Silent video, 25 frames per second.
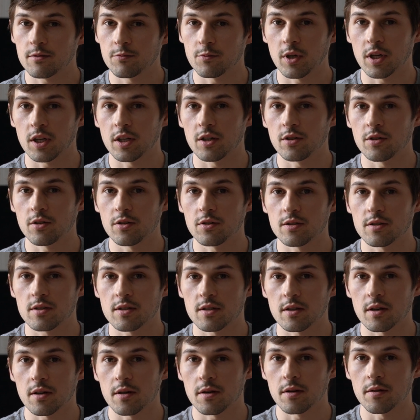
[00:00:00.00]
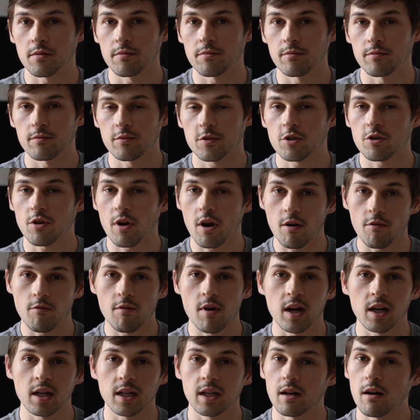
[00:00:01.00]
we're going to do some trail
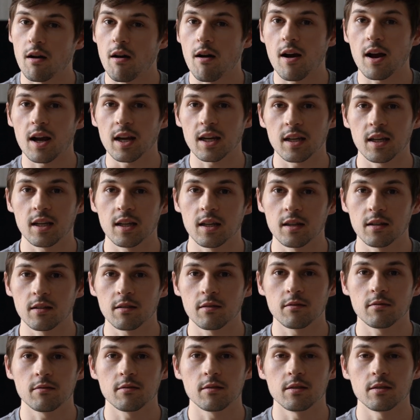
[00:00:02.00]
running and hiking